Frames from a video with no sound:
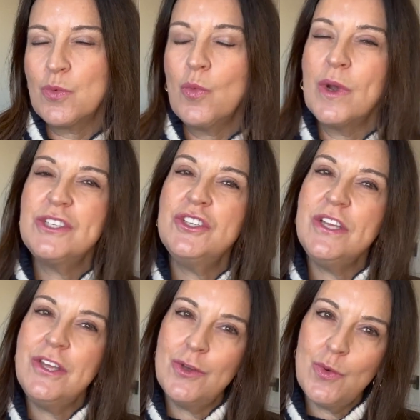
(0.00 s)
what do
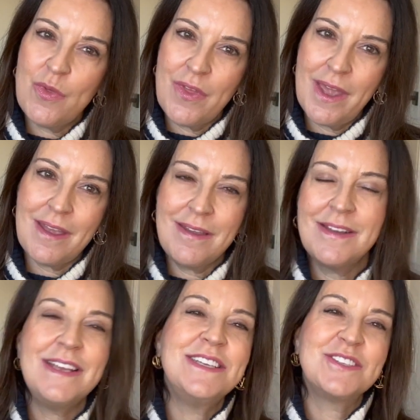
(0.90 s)
you think
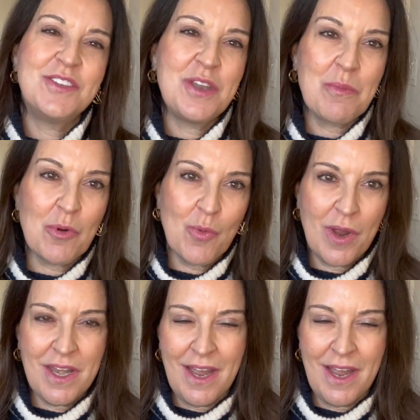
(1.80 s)
is the #1